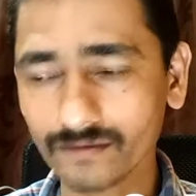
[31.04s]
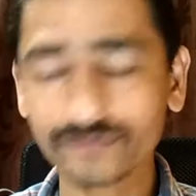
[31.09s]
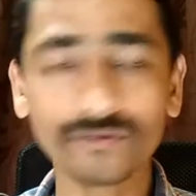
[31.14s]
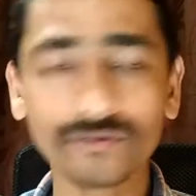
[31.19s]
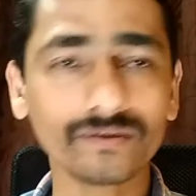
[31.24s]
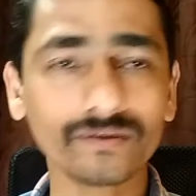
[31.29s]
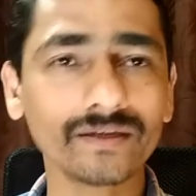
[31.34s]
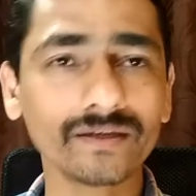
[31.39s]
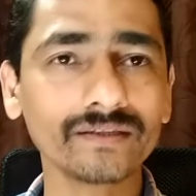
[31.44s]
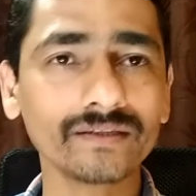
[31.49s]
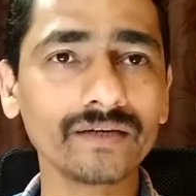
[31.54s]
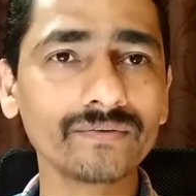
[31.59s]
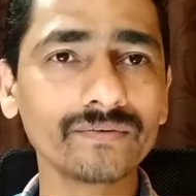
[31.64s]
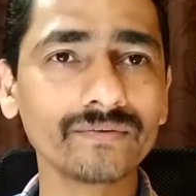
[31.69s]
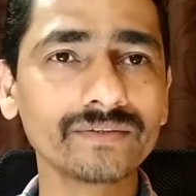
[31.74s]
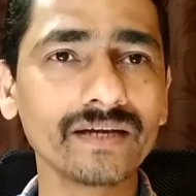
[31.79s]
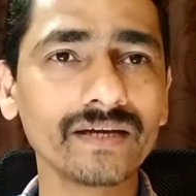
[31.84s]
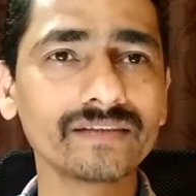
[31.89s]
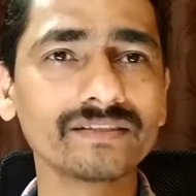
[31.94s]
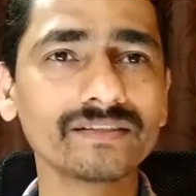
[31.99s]
So Canada
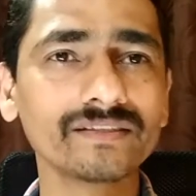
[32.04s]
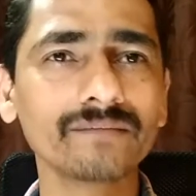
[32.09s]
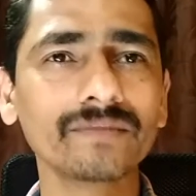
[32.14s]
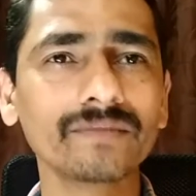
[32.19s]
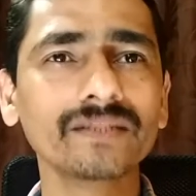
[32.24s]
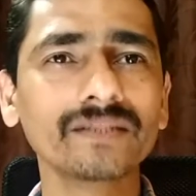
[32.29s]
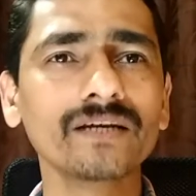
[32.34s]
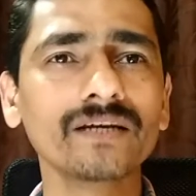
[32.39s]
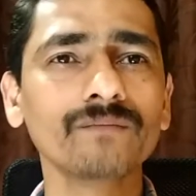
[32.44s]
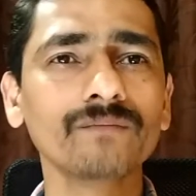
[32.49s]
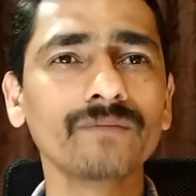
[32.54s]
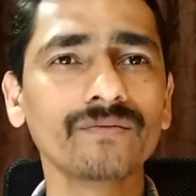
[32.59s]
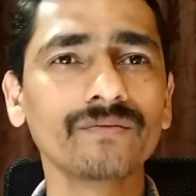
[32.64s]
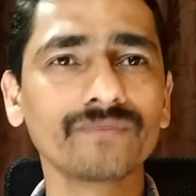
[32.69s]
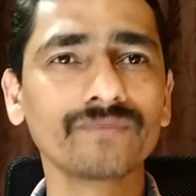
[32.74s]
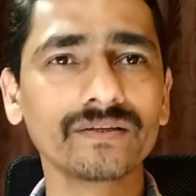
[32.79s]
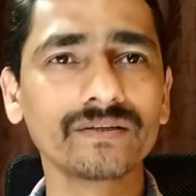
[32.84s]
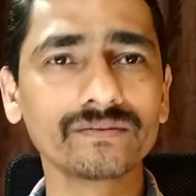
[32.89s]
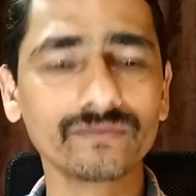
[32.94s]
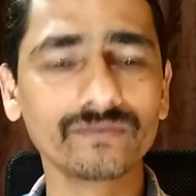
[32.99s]
visa, I see many of my
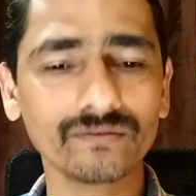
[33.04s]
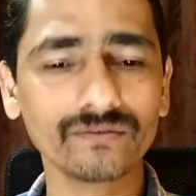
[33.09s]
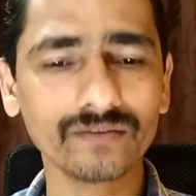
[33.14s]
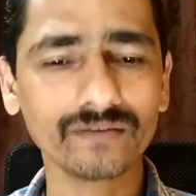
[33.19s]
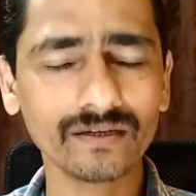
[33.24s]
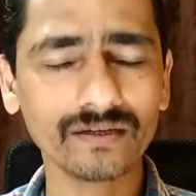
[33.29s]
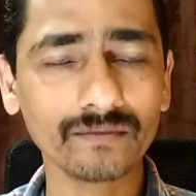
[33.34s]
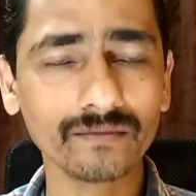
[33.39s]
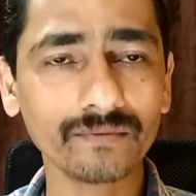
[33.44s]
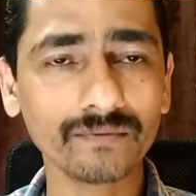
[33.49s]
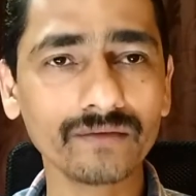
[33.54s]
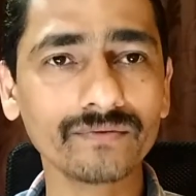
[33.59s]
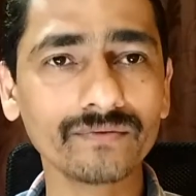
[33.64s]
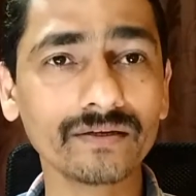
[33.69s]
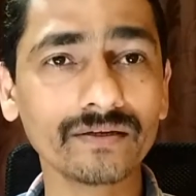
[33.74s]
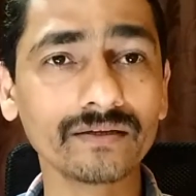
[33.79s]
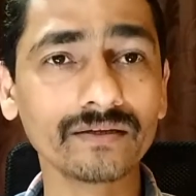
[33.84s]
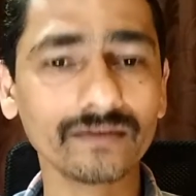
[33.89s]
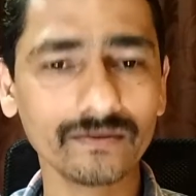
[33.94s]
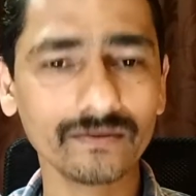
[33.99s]
friends, they are applying
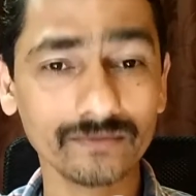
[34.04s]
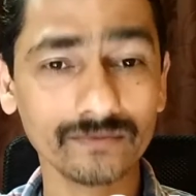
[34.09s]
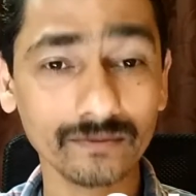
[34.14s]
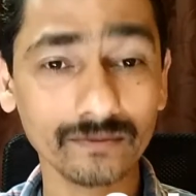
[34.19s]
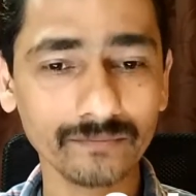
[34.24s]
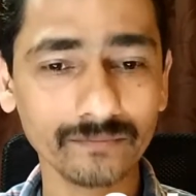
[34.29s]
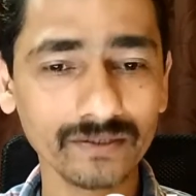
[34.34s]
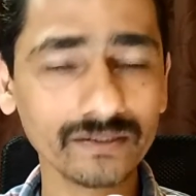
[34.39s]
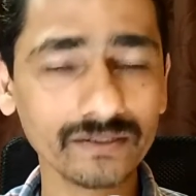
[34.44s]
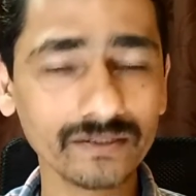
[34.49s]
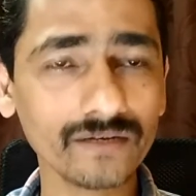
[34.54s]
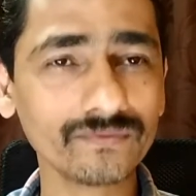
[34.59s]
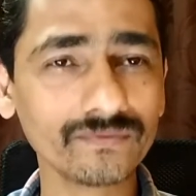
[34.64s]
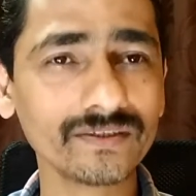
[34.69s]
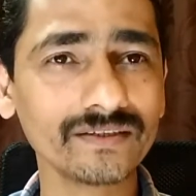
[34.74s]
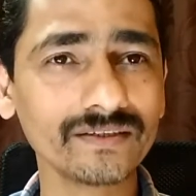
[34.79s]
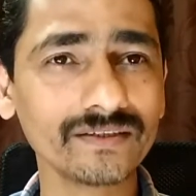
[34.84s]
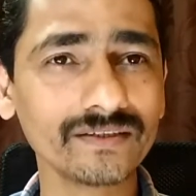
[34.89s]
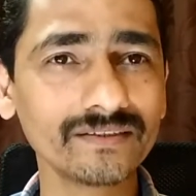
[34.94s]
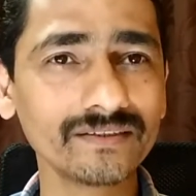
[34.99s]
for Canada visa. Many
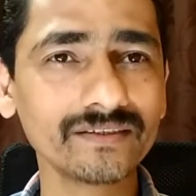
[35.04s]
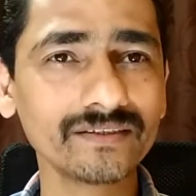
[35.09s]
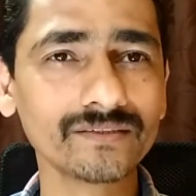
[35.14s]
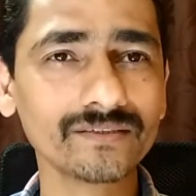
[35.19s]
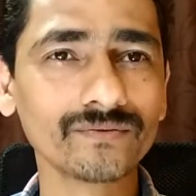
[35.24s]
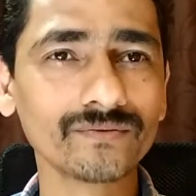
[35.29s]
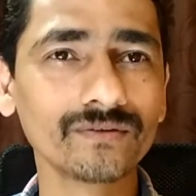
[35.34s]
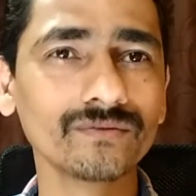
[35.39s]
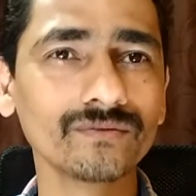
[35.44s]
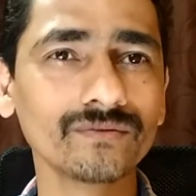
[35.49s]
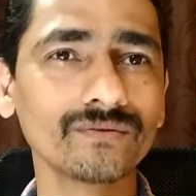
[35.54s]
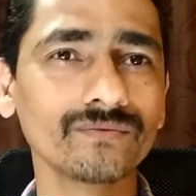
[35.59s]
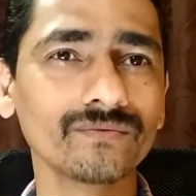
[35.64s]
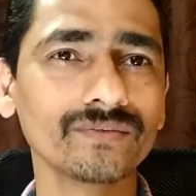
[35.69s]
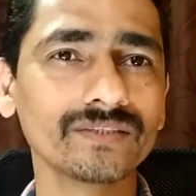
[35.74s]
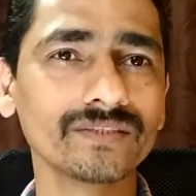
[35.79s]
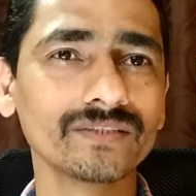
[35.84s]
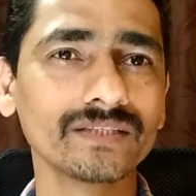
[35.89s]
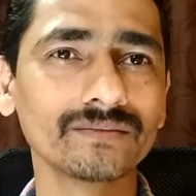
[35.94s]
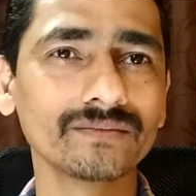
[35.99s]
of the Indians want to
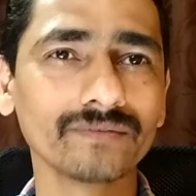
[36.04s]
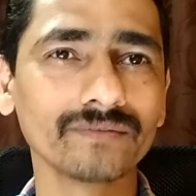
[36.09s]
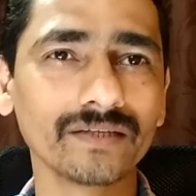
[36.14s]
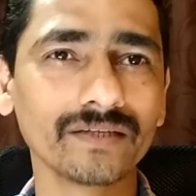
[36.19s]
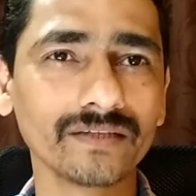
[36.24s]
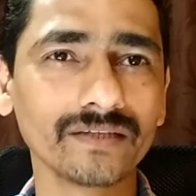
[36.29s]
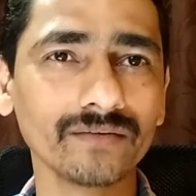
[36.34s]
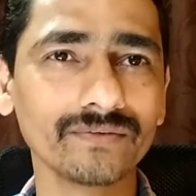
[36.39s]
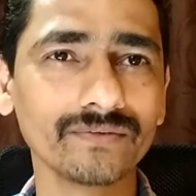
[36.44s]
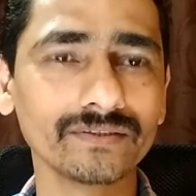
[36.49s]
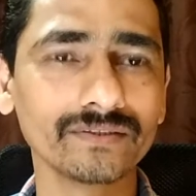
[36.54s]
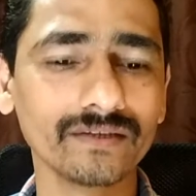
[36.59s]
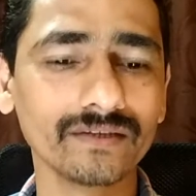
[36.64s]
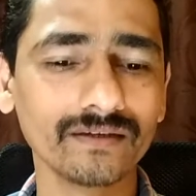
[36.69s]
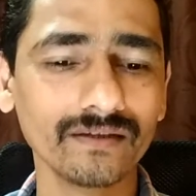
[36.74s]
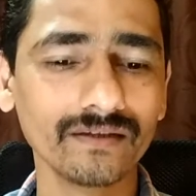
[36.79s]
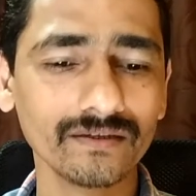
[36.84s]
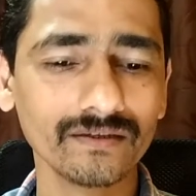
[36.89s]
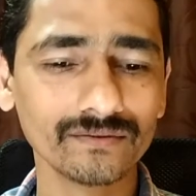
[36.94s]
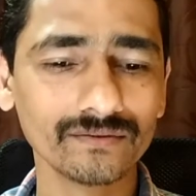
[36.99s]
visit Canada
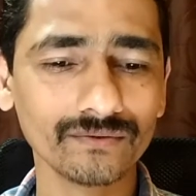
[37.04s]
visa.